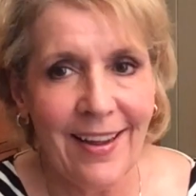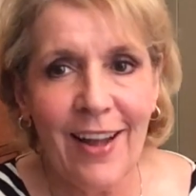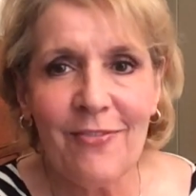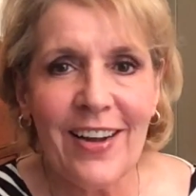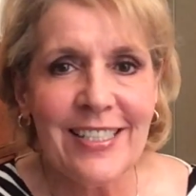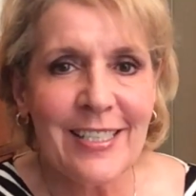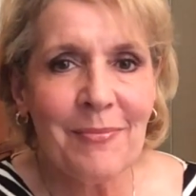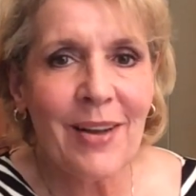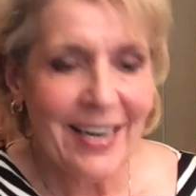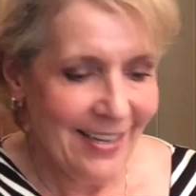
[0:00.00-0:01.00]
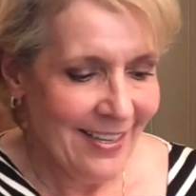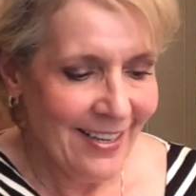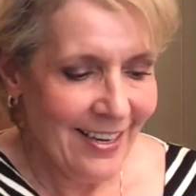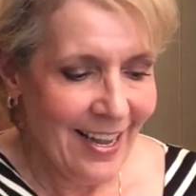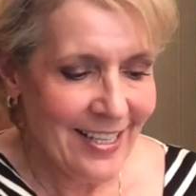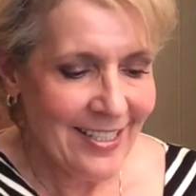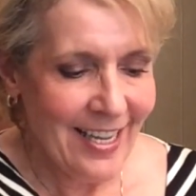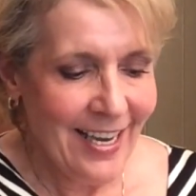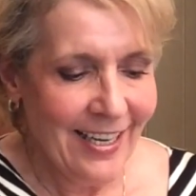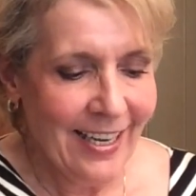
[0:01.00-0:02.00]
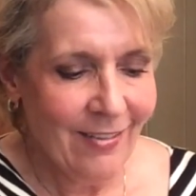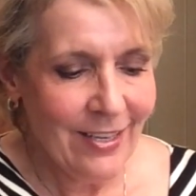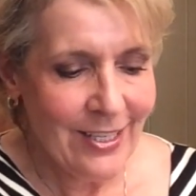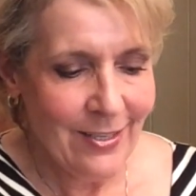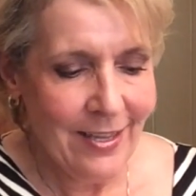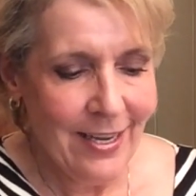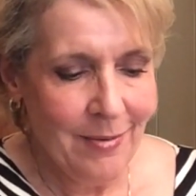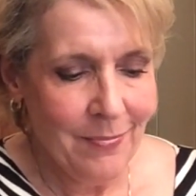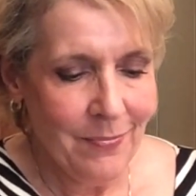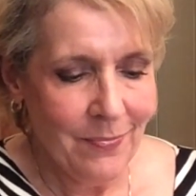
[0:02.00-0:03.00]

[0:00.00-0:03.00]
I'll find somebody that likes that and give it to them.